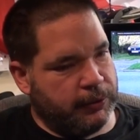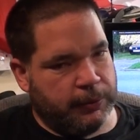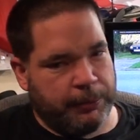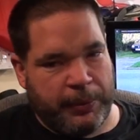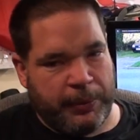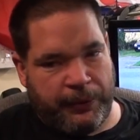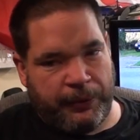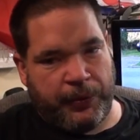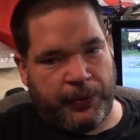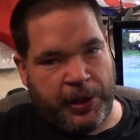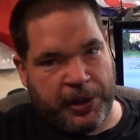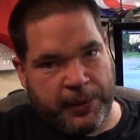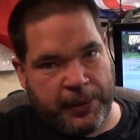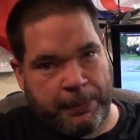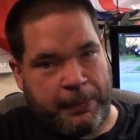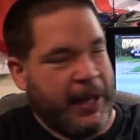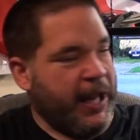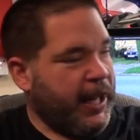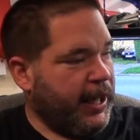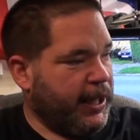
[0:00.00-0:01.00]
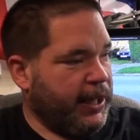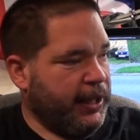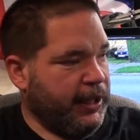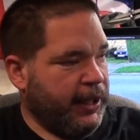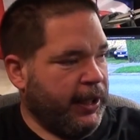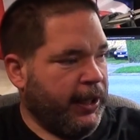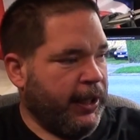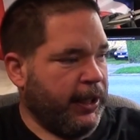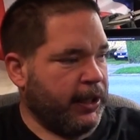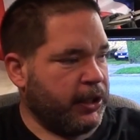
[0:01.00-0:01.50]
bit further back
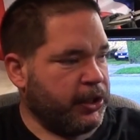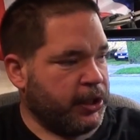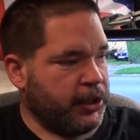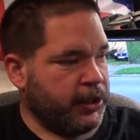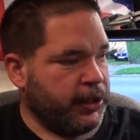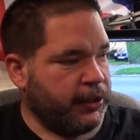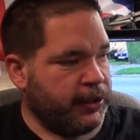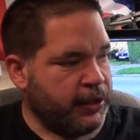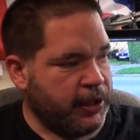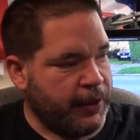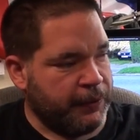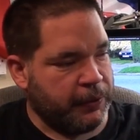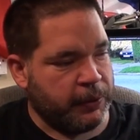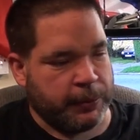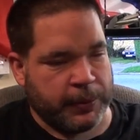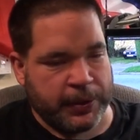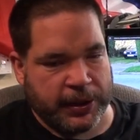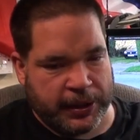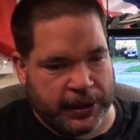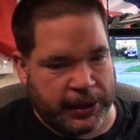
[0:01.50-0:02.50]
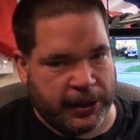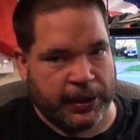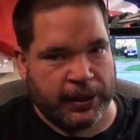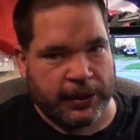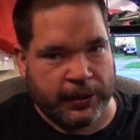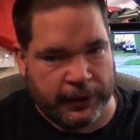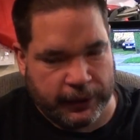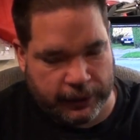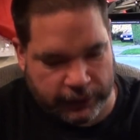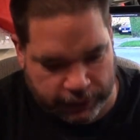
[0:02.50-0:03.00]
actually level with the uh,